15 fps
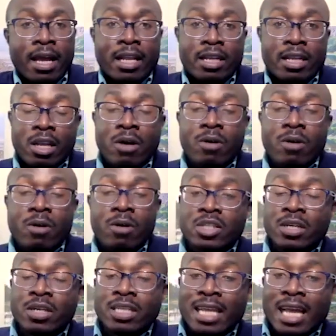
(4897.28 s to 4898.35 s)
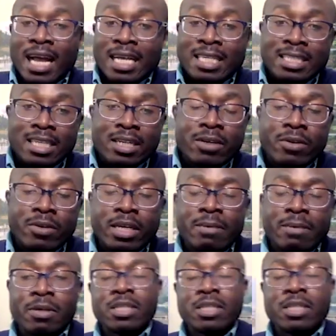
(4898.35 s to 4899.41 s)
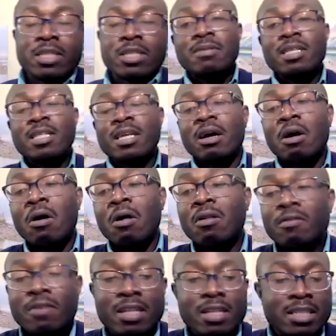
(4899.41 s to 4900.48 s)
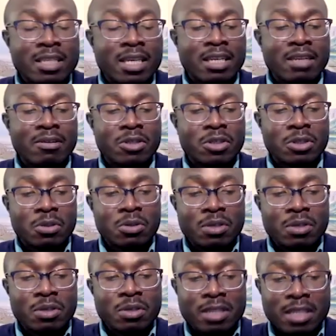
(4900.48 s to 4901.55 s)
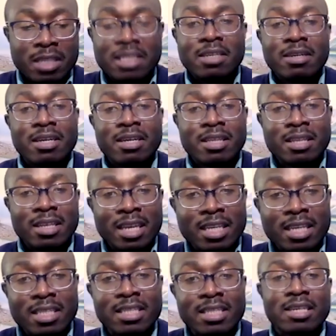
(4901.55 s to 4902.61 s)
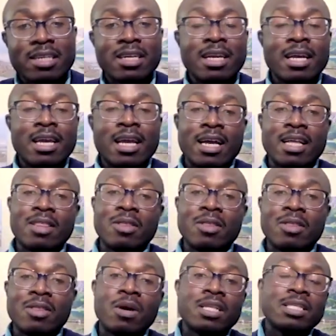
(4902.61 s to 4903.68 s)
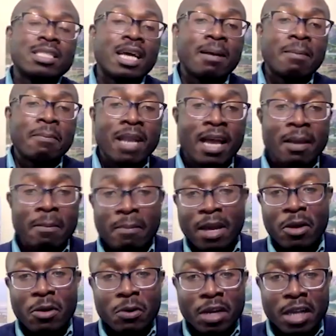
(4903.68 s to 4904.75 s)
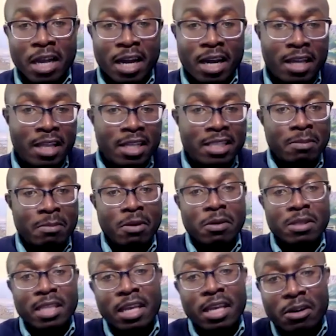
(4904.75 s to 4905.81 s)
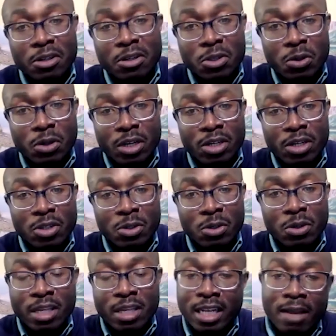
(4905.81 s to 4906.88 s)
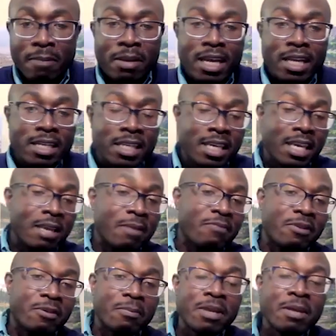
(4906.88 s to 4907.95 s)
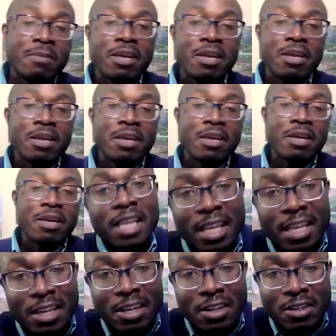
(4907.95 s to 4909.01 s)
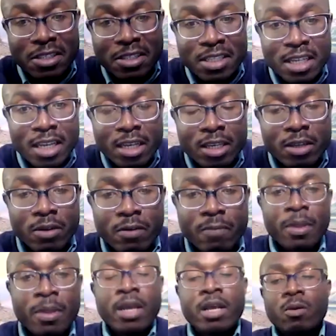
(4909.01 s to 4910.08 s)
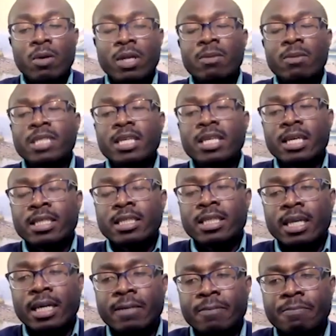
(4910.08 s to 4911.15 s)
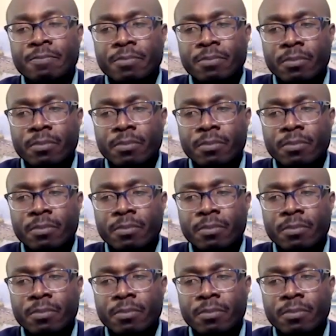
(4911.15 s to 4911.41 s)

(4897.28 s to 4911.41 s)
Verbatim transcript: And now that's going to accelerate, but it's going to mean that all vehicles that are sold this year and the next year, and the ones that, like my own car, that's about 10 or so years old that I plan to keep for maybe another 10 years, you know, what I'm saying is that